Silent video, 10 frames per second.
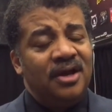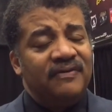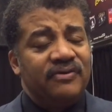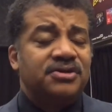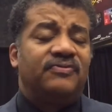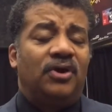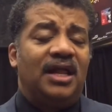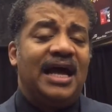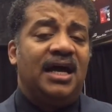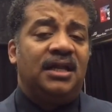First of all,
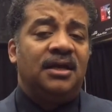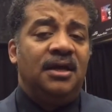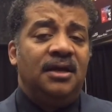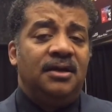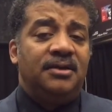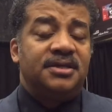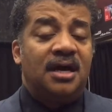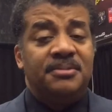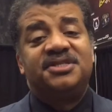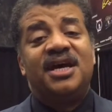Hal is a
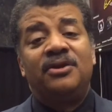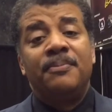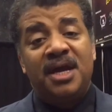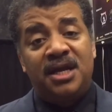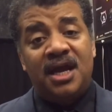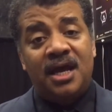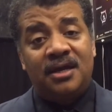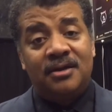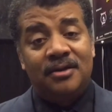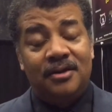homicidal
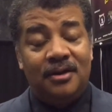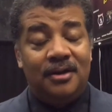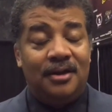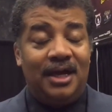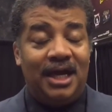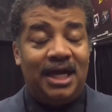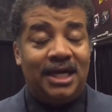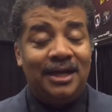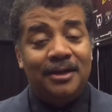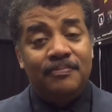maniac, A.